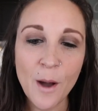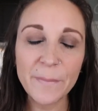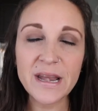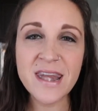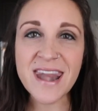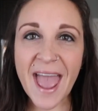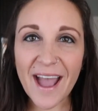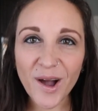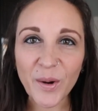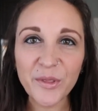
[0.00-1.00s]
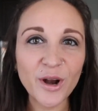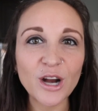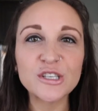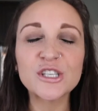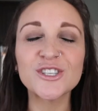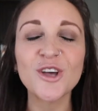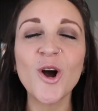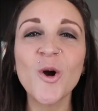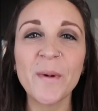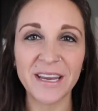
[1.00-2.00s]
but now there are
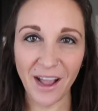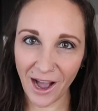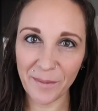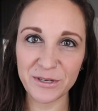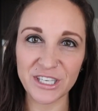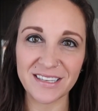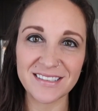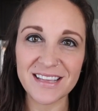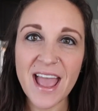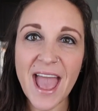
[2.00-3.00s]
so many options